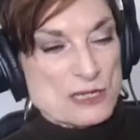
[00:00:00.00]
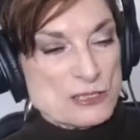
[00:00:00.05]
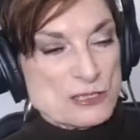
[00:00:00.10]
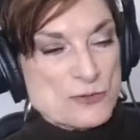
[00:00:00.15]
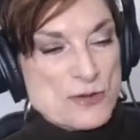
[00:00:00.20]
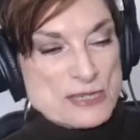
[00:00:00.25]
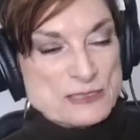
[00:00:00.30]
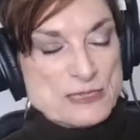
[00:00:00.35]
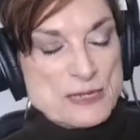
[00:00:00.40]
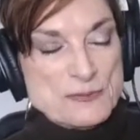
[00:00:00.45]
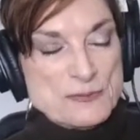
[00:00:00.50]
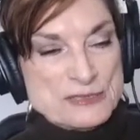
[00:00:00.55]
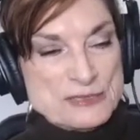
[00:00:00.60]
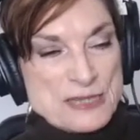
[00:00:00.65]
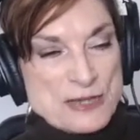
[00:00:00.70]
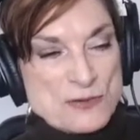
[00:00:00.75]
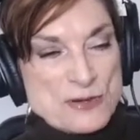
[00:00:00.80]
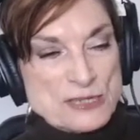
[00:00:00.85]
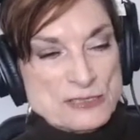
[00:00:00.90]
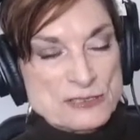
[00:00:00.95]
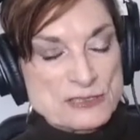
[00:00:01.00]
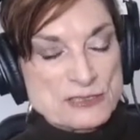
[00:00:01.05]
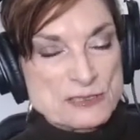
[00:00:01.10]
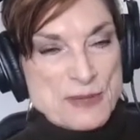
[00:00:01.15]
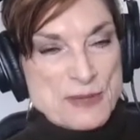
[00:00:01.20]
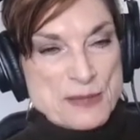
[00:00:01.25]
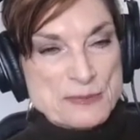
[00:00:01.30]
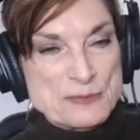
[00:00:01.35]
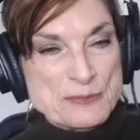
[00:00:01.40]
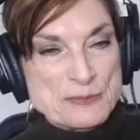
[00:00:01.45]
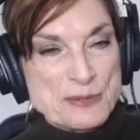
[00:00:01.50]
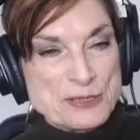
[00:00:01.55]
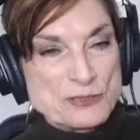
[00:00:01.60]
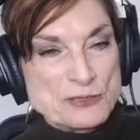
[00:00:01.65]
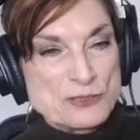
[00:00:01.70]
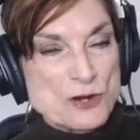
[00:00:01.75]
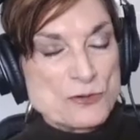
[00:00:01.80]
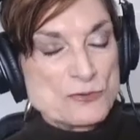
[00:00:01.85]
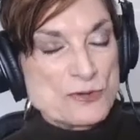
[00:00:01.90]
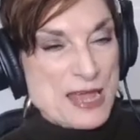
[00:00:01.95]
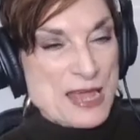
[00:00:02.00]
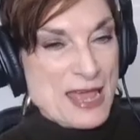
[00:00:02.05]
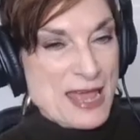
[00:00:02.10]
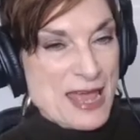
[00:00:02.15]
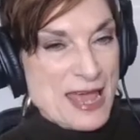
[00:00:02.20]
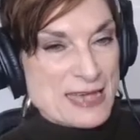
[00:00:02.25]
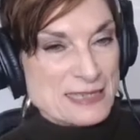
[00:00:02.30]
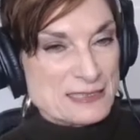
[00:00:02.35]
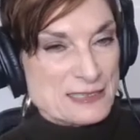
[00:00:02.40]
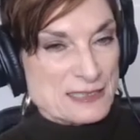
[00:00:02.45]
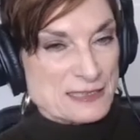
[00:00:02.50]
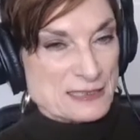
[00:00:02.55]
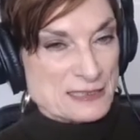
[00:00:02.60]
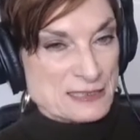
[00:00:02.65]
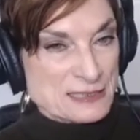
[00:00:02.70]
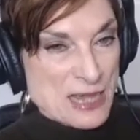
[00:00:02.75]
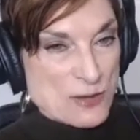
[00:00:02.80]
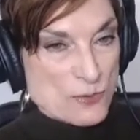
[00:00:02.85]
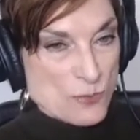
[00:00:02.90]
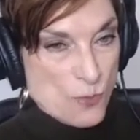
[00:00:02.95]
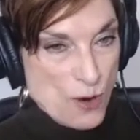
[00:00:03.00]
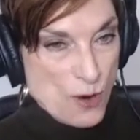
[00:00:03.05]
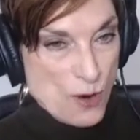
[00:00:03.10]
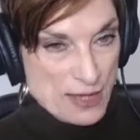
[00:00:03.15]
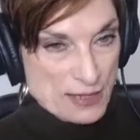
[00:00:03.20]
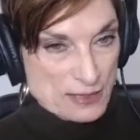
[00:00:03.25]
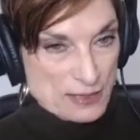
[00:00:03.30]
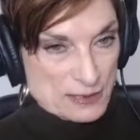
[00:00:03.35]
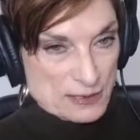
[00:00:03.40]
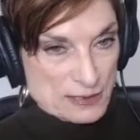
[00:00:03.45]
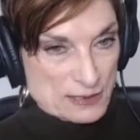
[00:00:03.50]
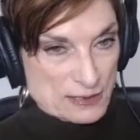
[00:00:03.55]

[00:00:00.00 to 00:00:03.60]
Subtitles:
You ask people the same questions maybe, but you don't ask it the same way.